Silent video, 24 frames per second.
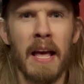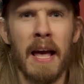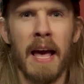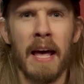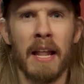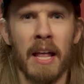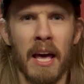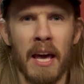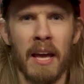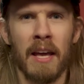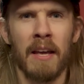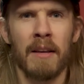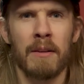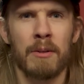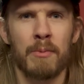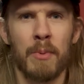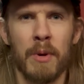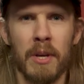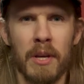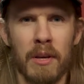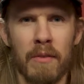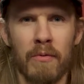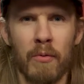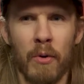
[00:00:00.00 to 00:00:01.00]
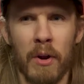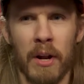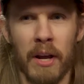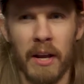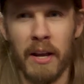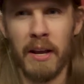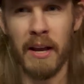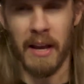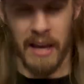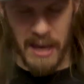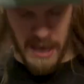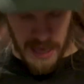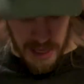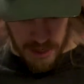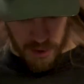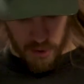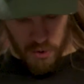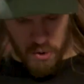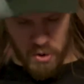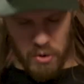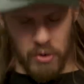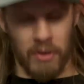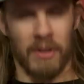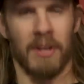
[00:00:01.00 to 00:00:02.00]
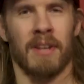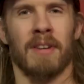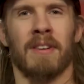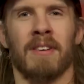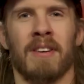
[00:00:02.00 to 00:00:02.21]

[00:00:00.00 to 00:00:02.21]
And hey, speaking of Riddick, hey, cool.